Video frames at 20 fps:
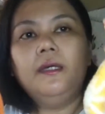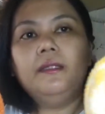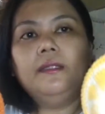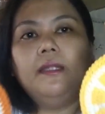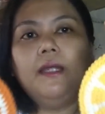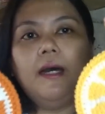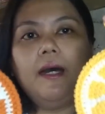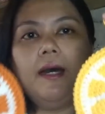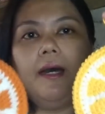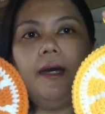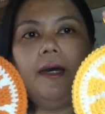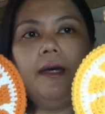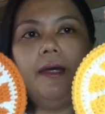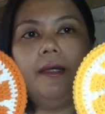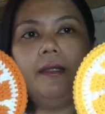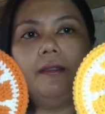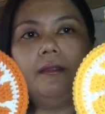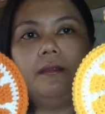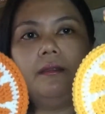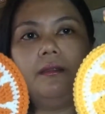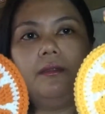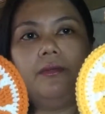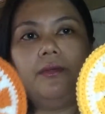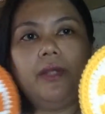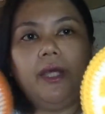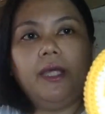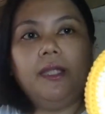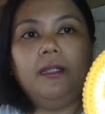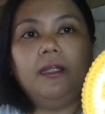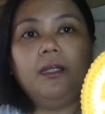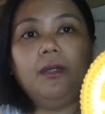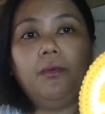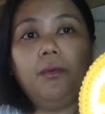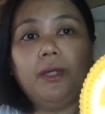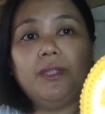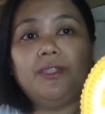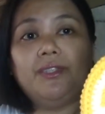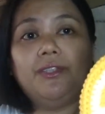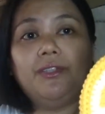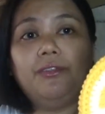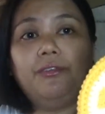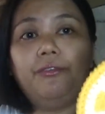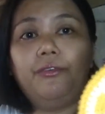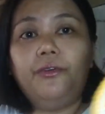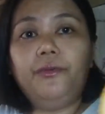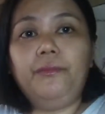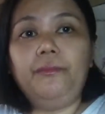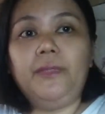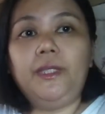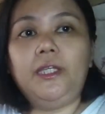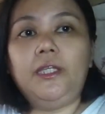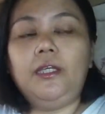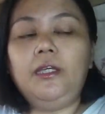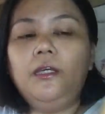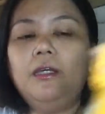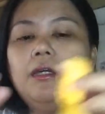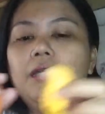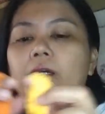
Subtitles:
that Rain requested for me,